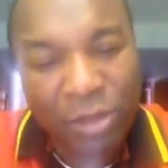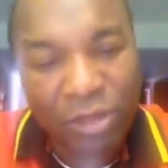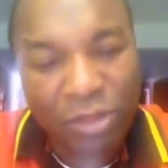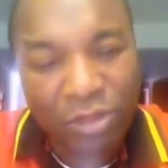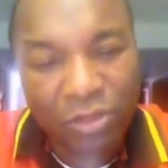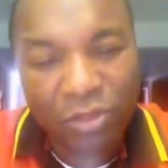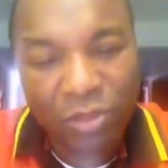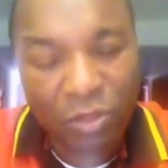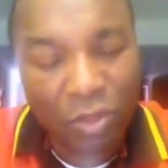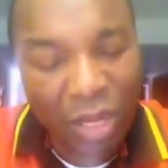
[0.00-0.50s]

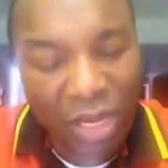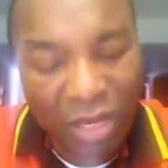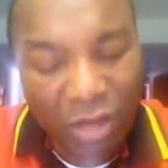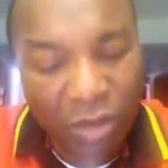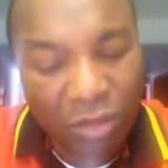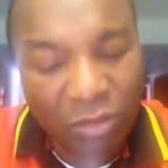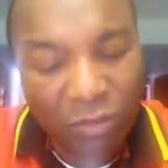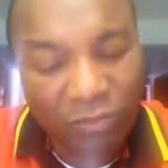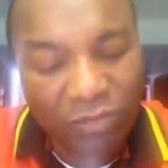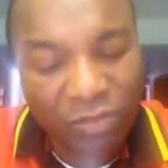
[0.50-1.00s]
So, you know, a
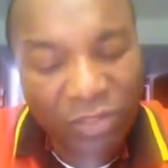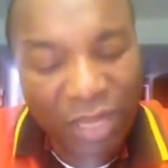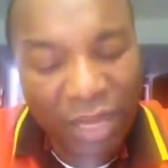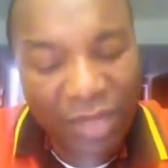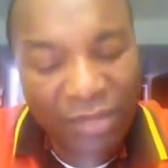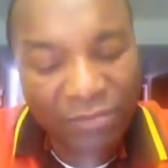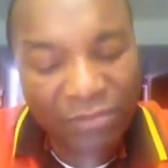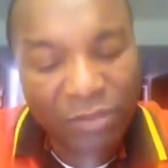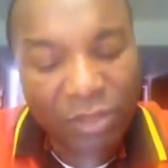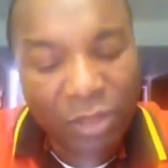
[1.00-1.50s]
lot of
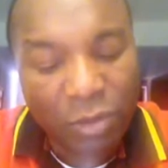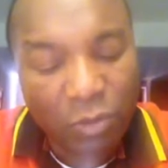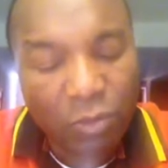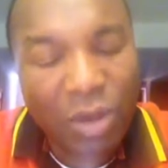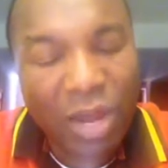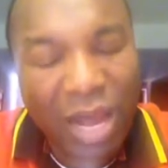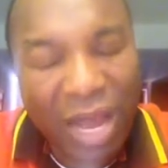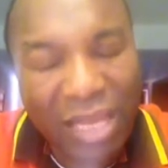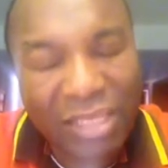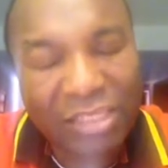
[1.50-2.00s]
times we
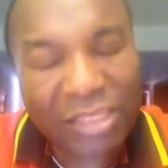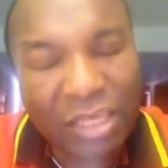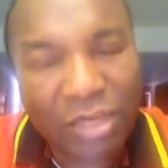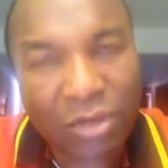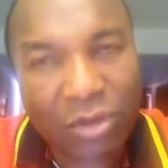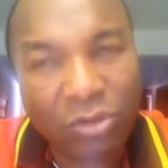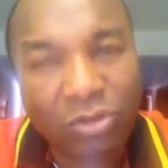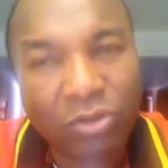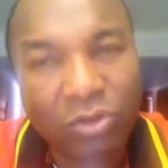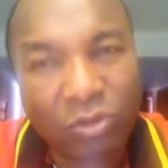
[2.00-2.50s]
are asking
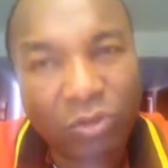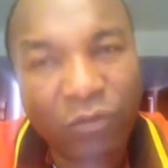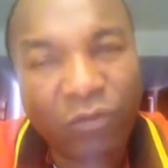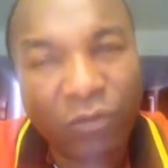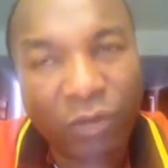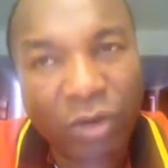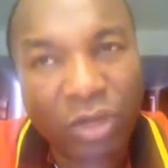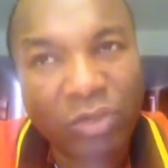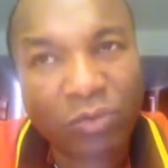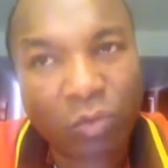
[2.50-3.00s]
God to do
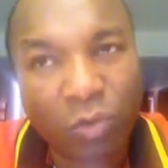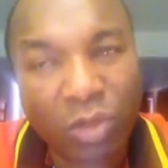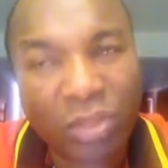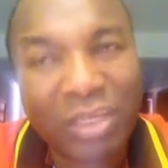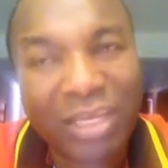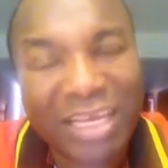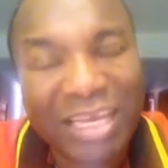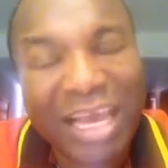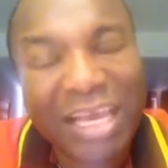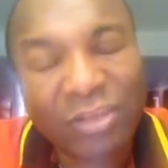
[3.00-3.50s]
for us what
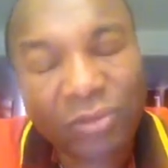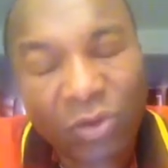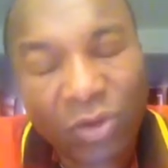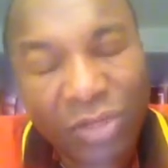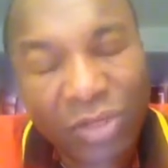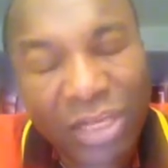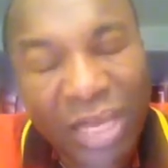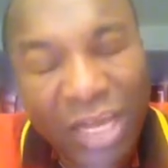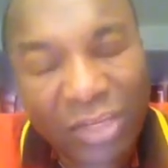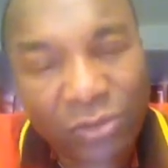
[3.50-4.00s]
he has
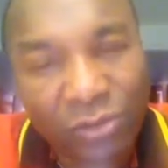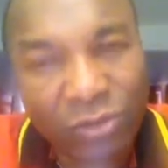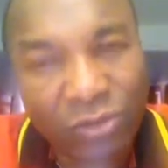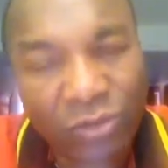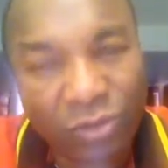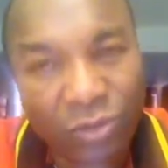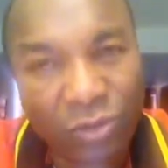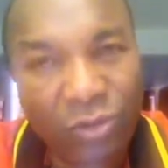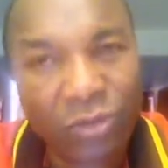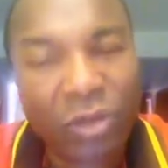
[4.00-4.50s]
already asked us
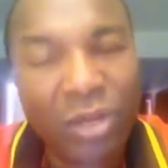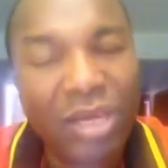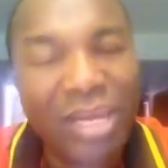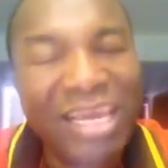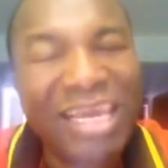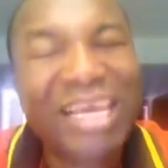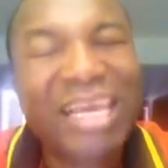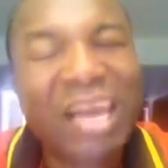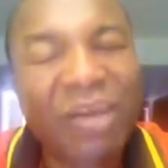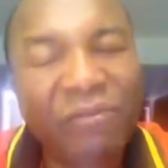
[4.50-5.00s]
to do.
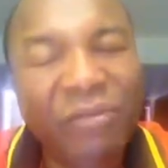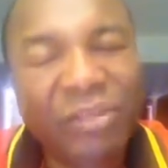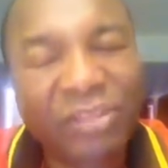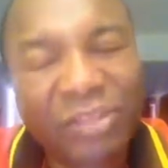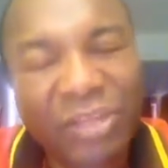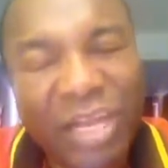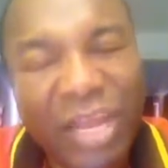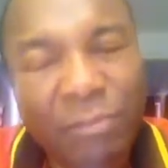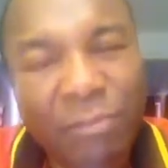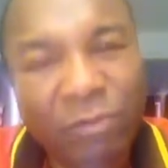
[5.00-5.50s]
He gave us
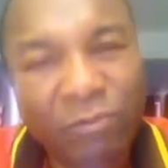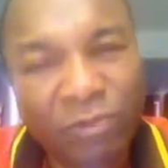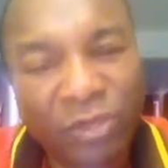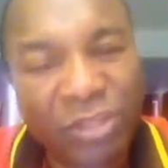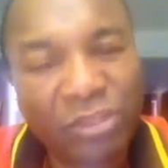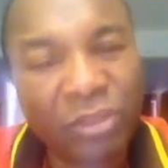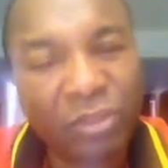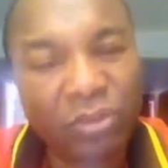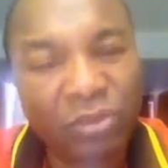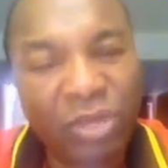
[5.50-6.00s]
the name of
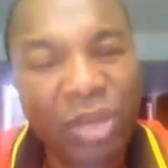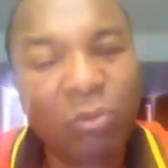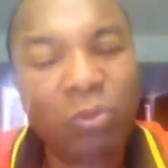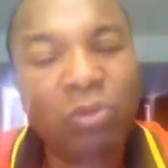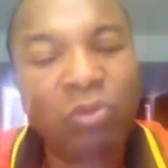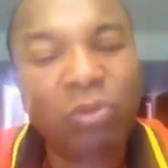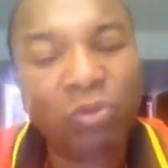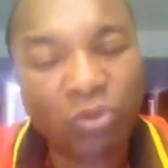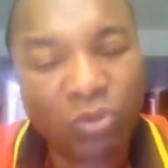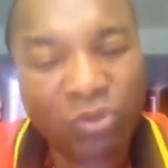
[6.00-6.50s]
Jesus so that we
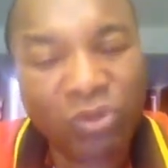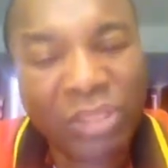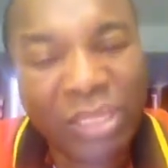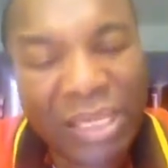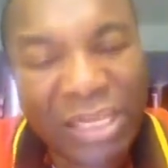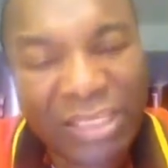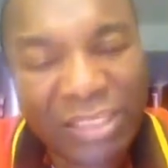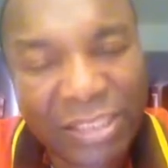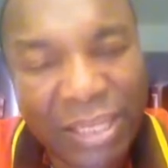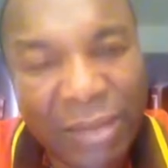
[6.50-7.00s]
could use
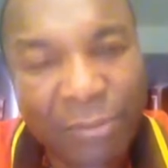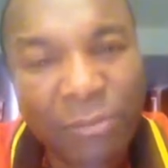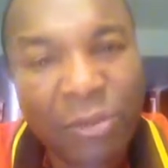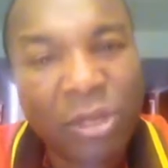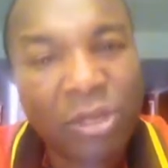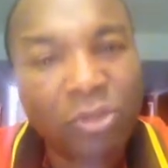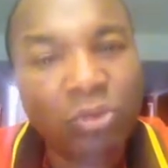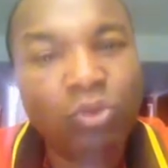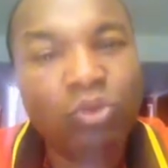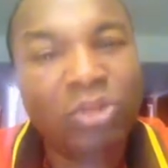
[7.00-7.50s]
his name
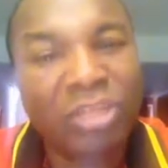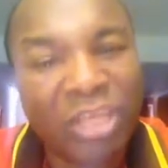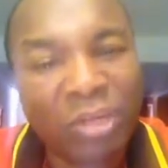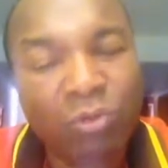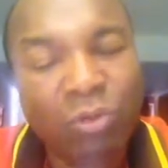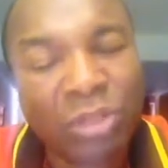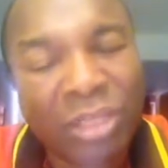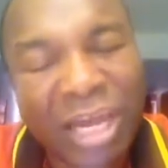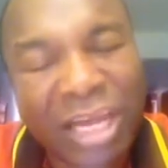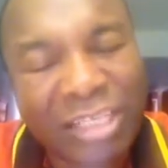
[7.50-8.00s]
to deal
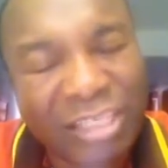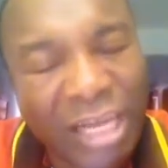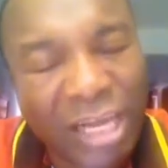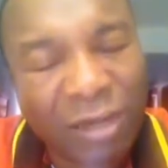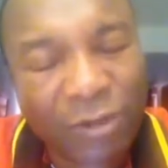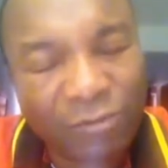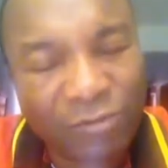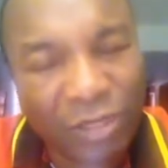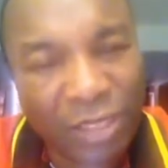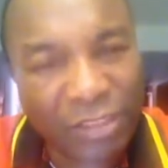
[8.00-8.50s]
with our
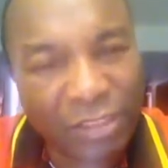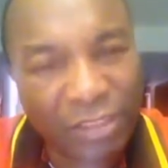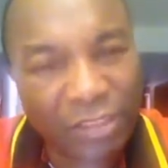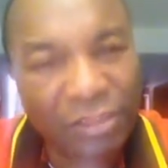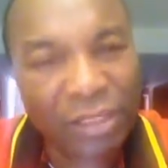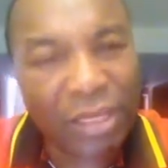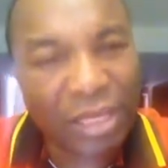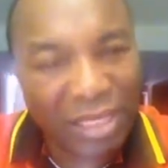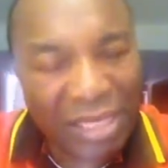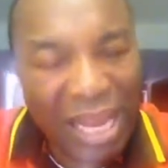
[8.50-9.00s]
circumstances.
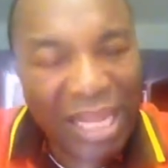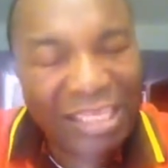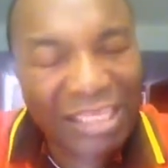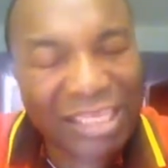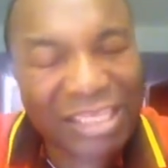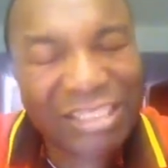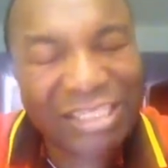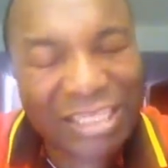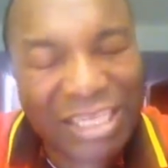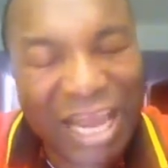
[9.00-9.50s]

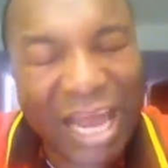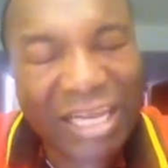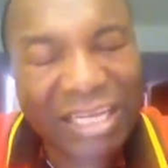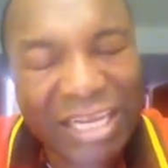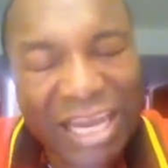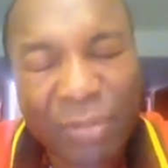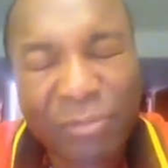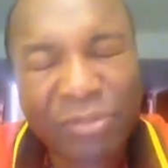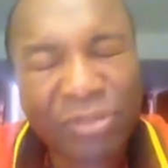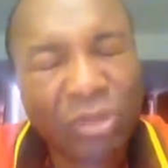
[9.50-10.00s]
That
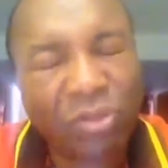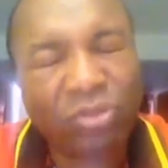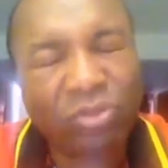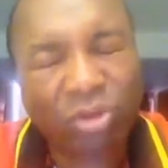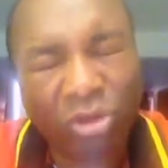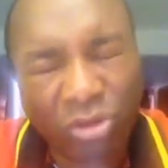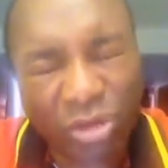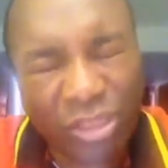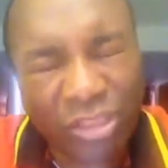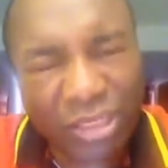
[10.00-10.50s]
name is
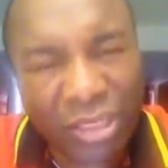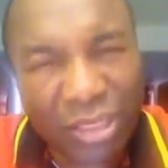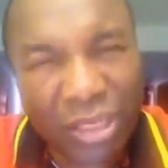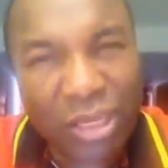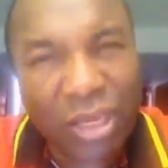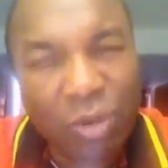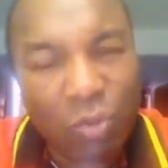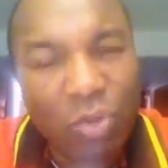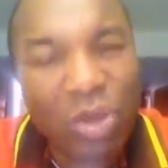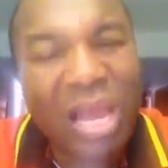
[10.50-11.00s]
authority.
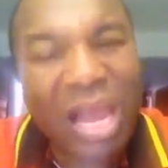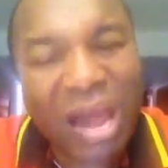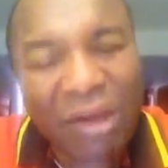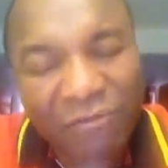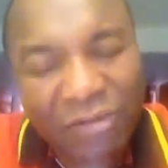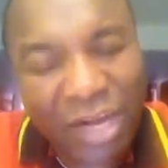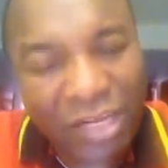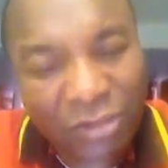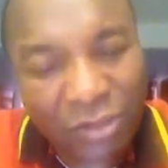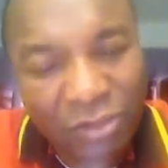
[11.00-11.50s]
We
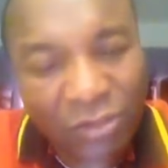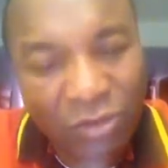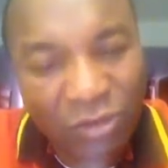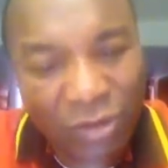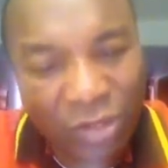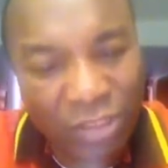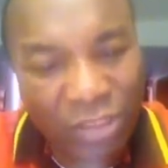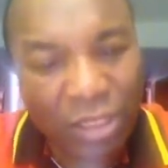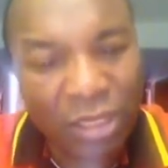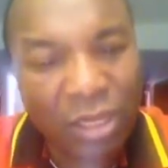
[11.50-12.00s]
have that
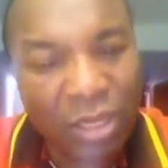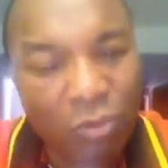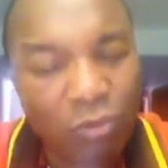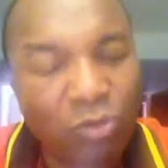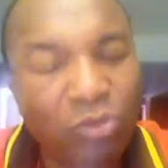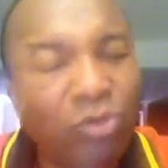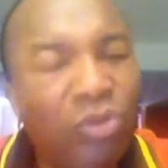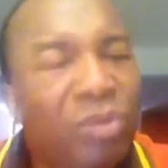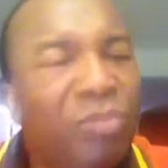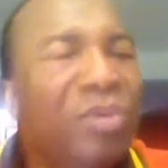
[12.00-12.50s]
authority. We
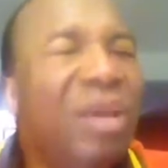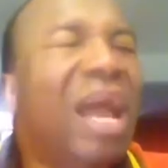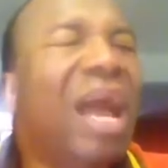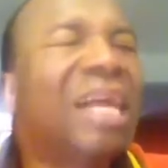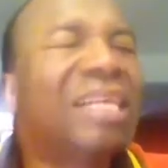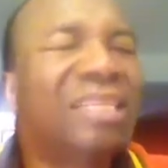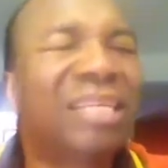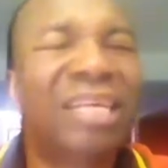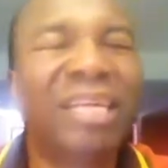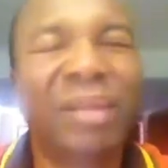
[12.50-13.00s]
shouldn't be
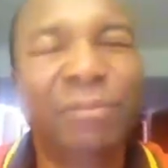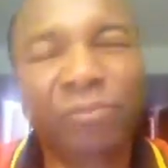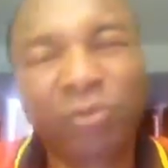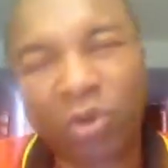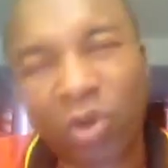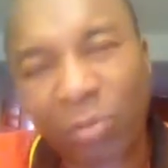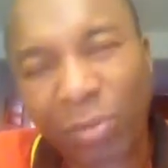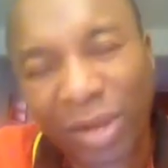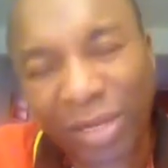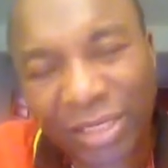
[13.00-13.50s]
asking him to
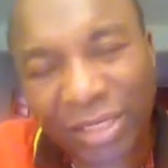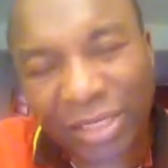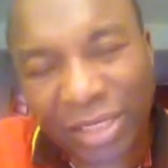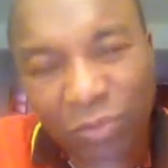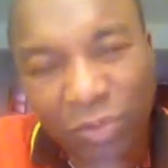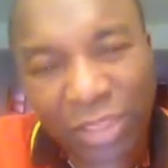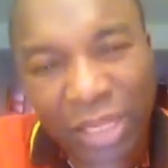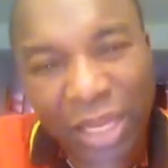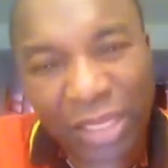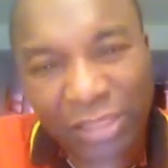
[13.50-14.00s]
come and deal
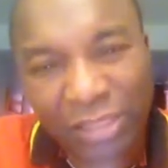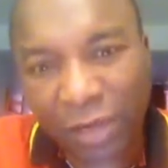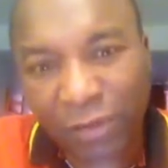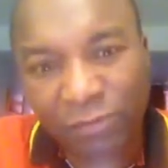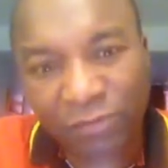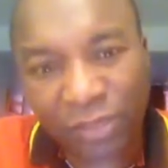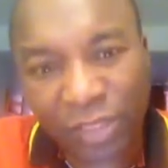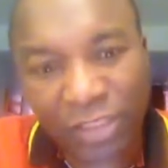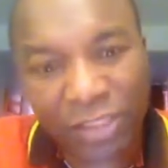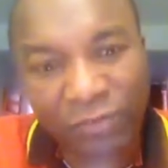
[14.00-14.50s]
with our
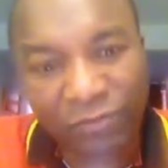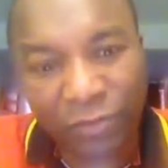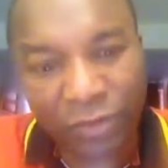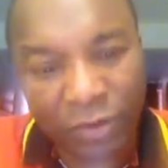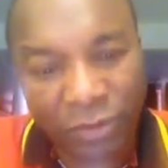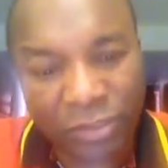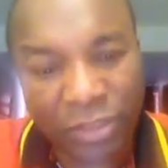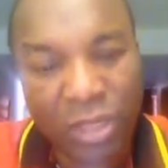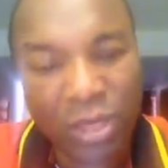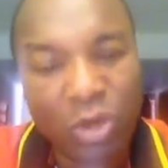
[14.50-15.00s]
circumstances for
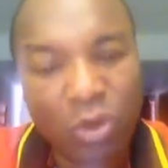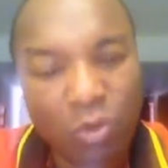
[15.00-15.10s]
us.